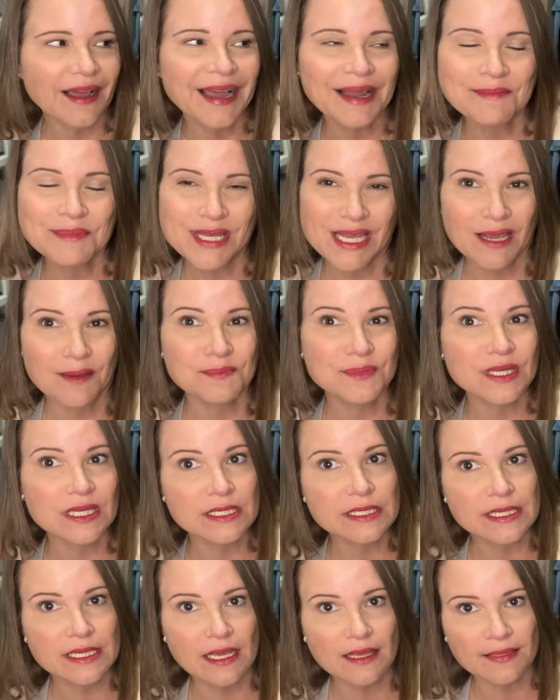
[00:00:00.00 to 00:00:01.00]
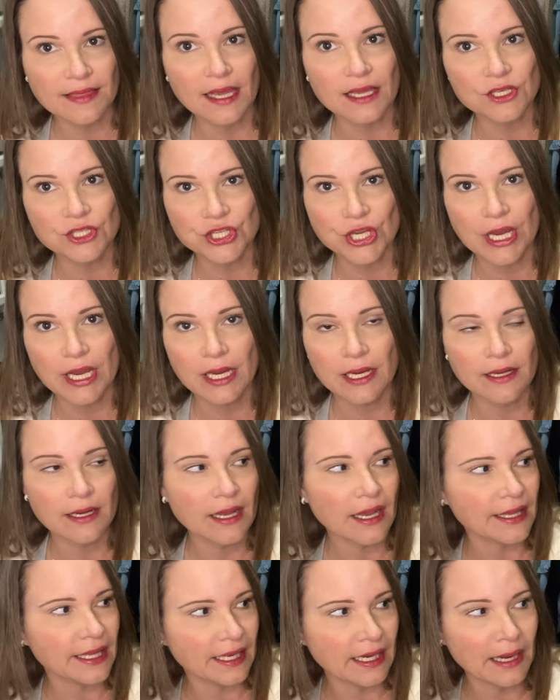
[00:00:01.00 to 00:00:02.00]
I'm tempted to get that chain,
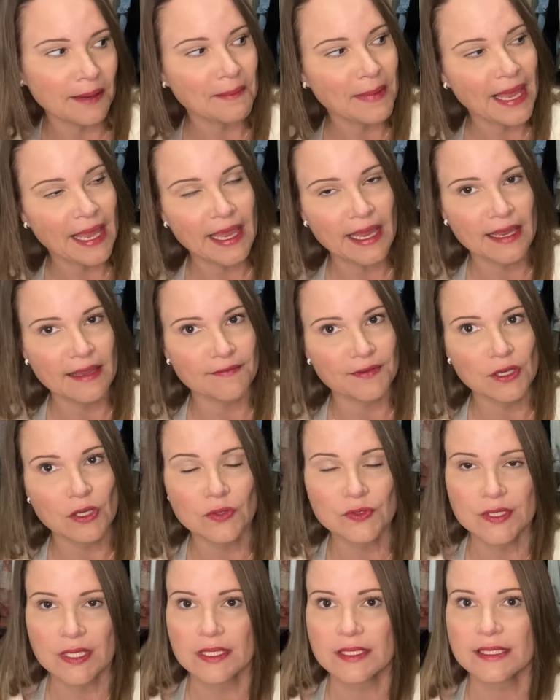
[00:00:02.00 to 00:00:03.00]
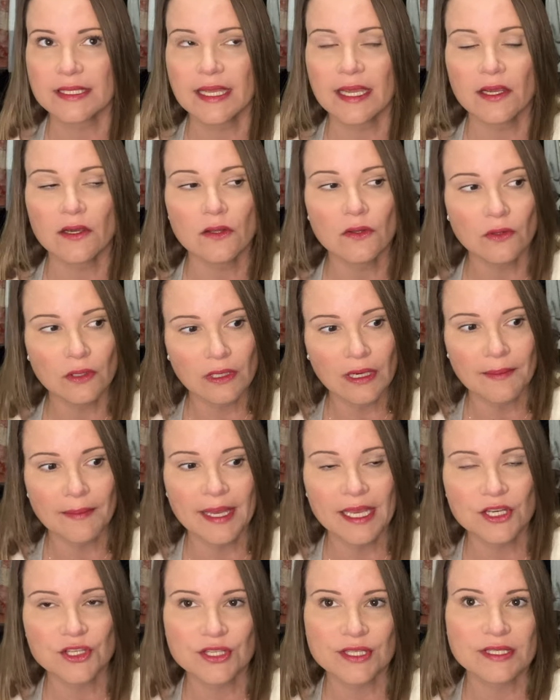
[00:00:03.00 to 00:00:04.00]
and I may if it goes on sale, or I
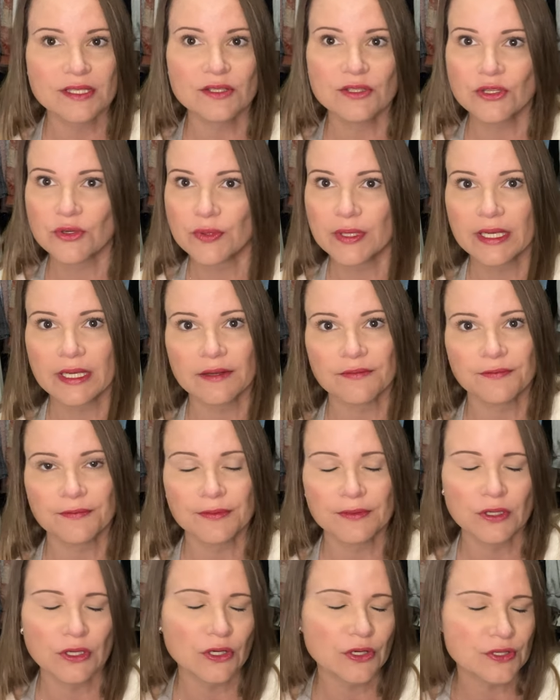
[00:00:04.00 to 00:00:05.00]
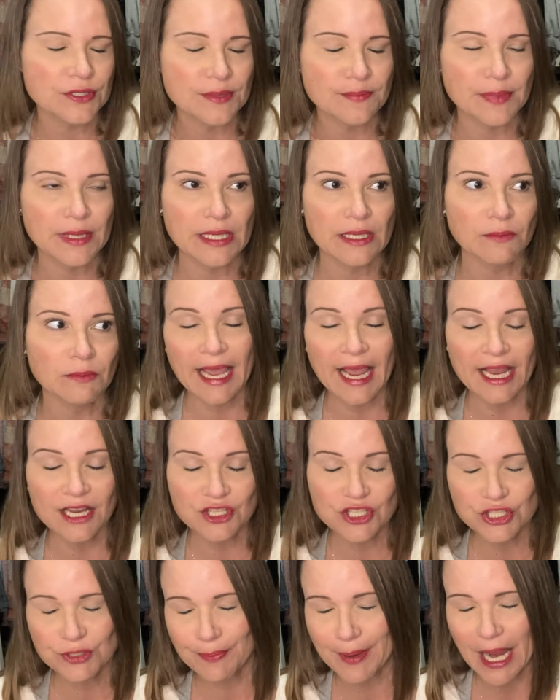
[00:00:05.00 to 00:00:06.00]
may just do it if there's a big
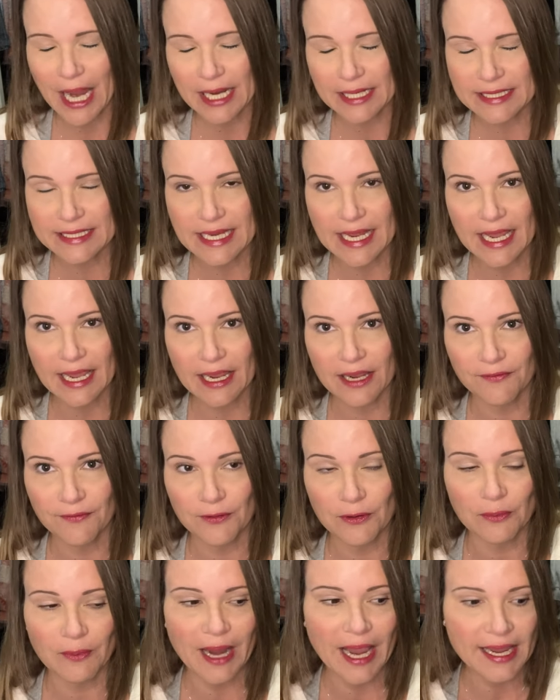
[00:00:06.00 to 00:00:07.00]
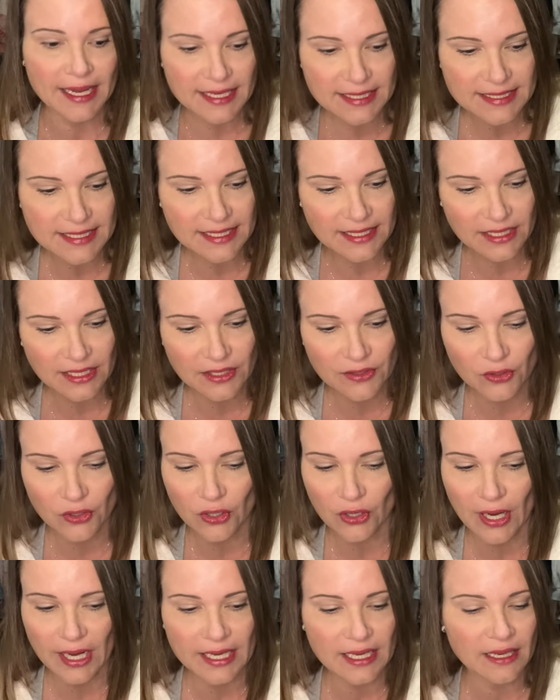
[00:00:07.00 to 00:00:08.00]
cashback day for Rakuten,
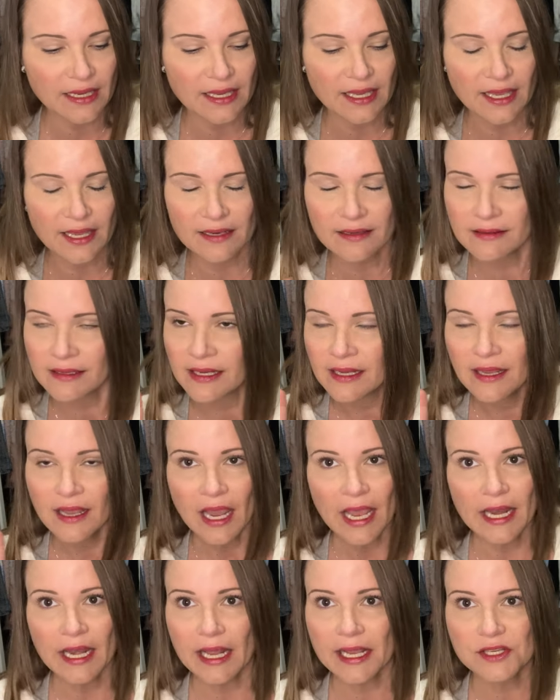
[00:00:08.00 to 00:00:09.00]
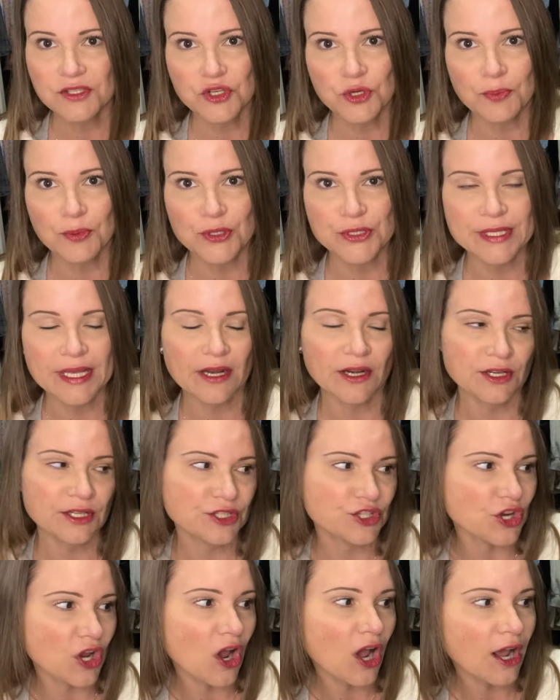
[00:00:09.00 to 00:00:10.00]
or I can get an extra
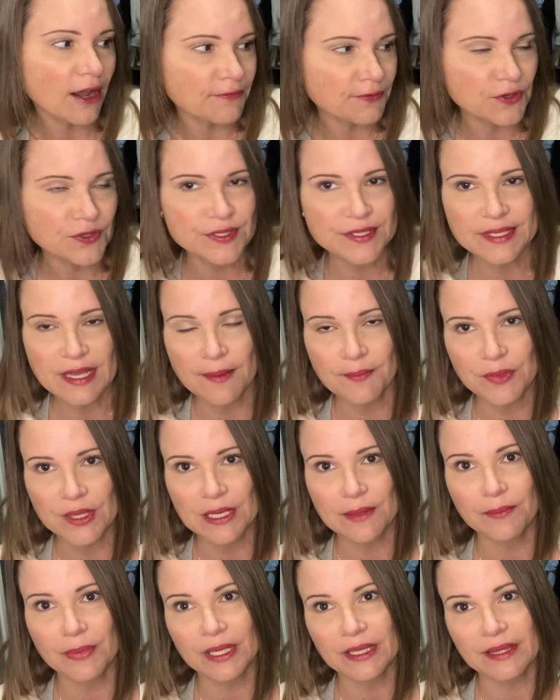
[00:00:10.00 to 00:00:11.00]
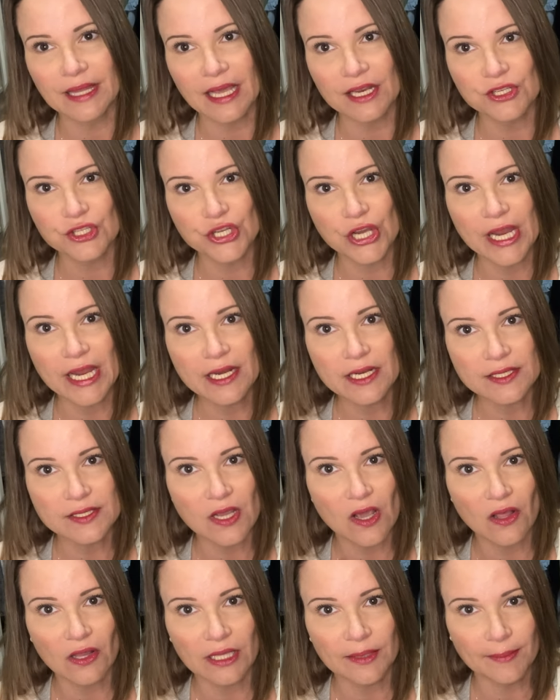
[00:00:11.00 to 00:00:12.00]
percentage off or something. But that chain is
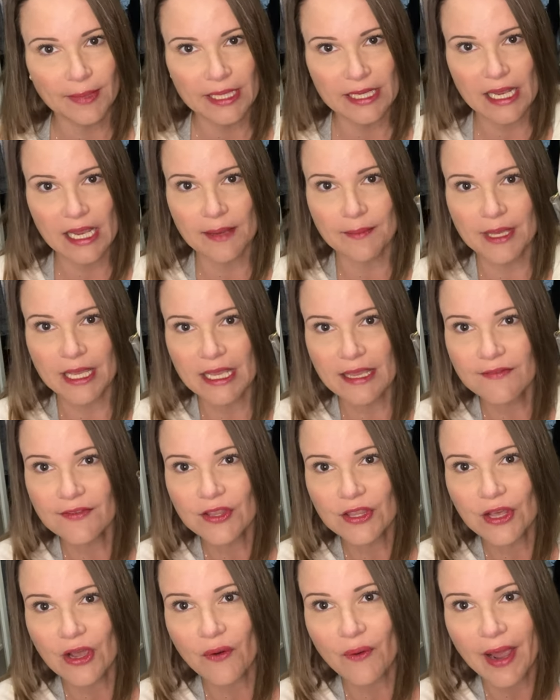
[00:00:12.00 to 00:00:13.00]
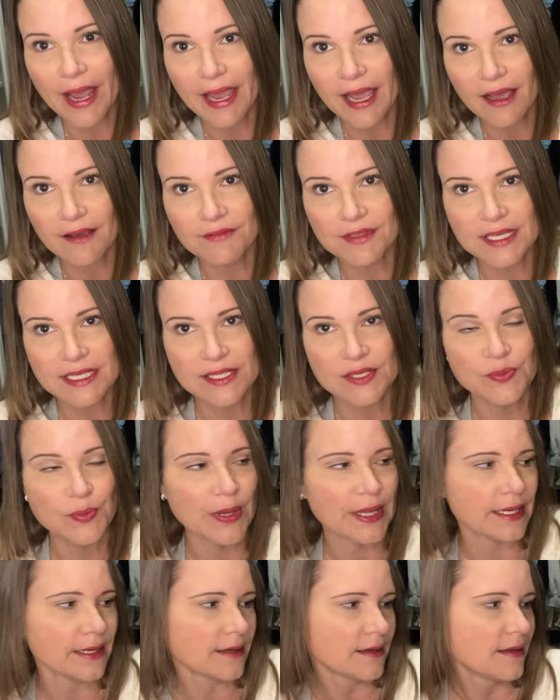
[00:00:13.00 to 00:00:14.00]
calling my name, even though I have this
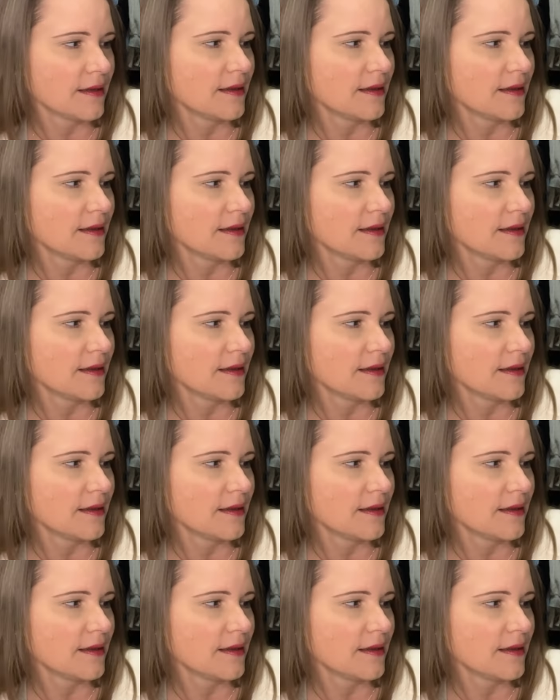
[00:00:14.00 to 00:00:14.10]
one.